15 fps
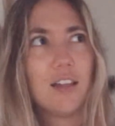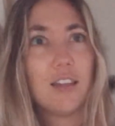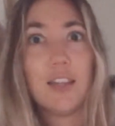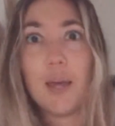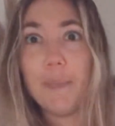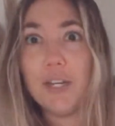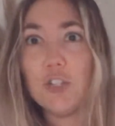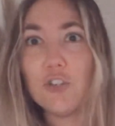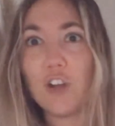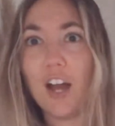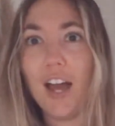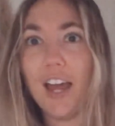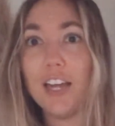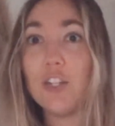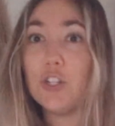Let me
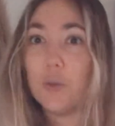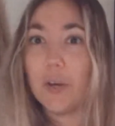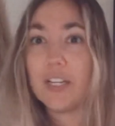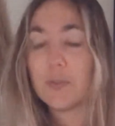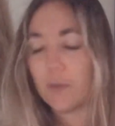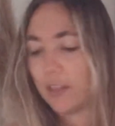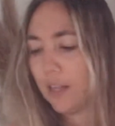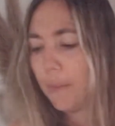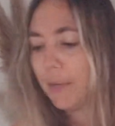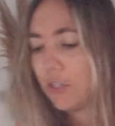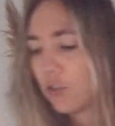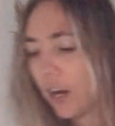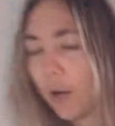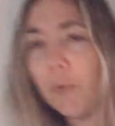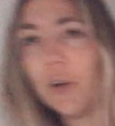try, let me
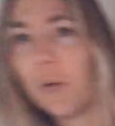try real